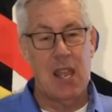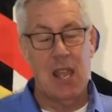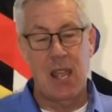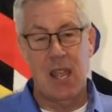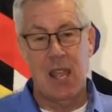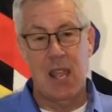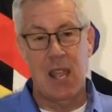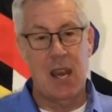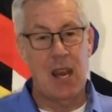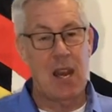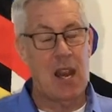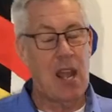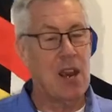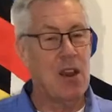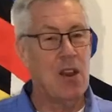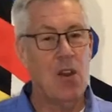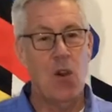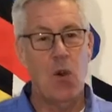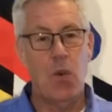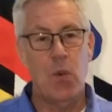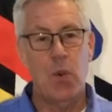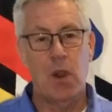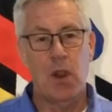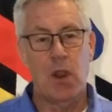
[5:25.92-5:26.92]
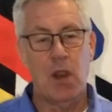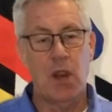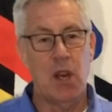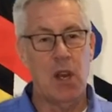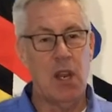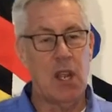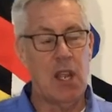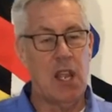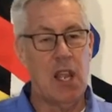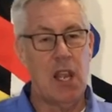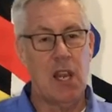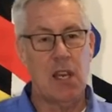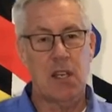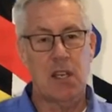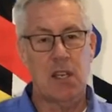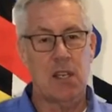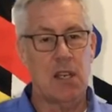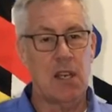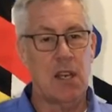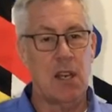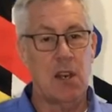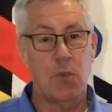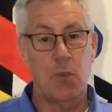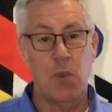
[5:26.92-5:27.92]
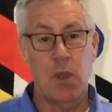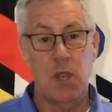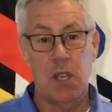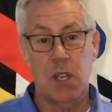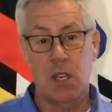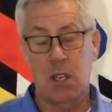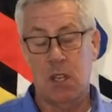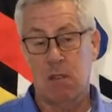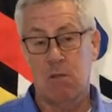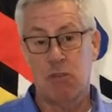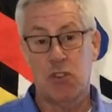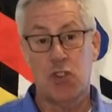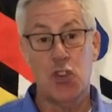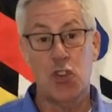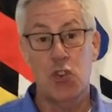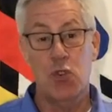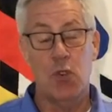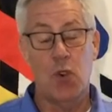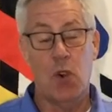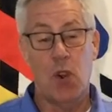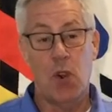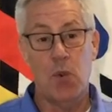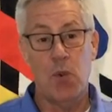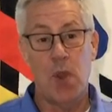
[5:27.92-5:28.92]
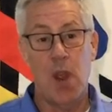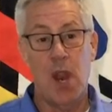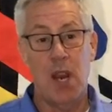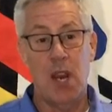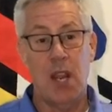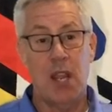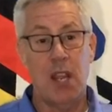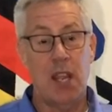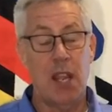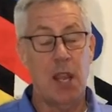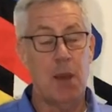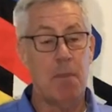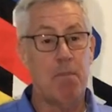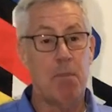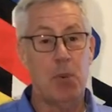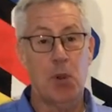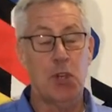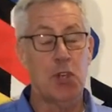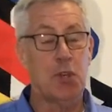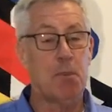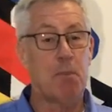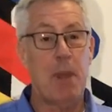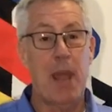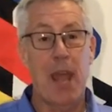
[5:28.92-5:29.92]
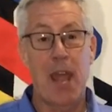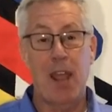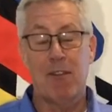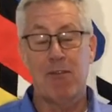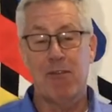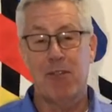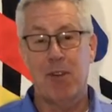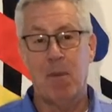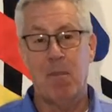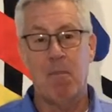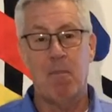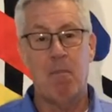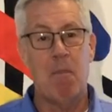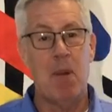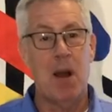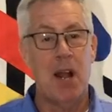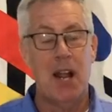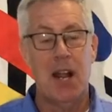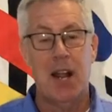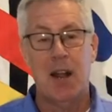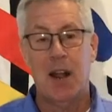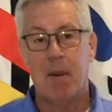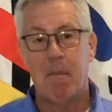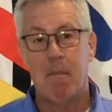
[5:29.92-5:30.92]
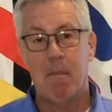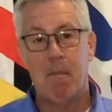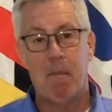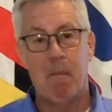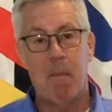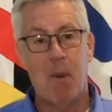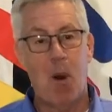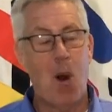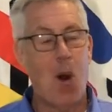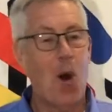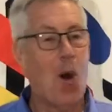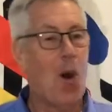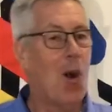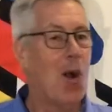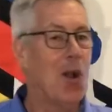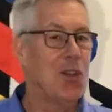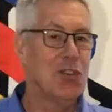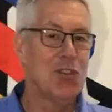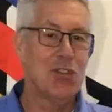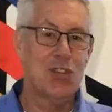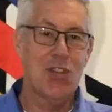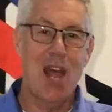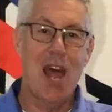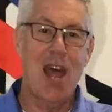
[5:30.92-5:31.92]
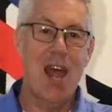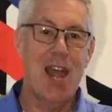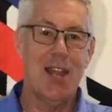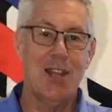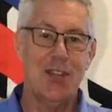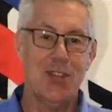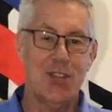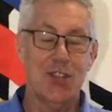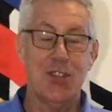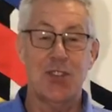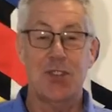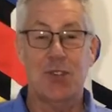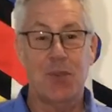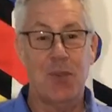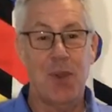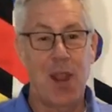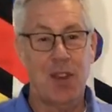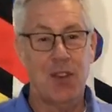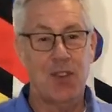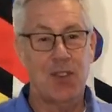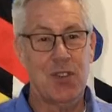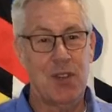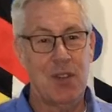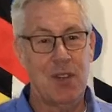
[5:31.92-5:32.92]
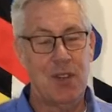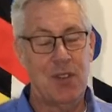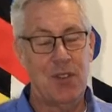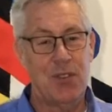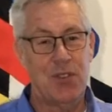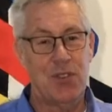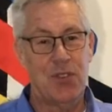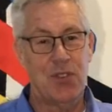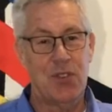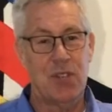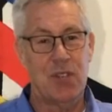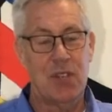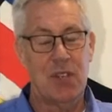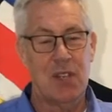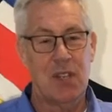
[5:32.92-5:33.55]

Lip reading: And I know we're going to get, and we do already, get pushback from all sides and directions.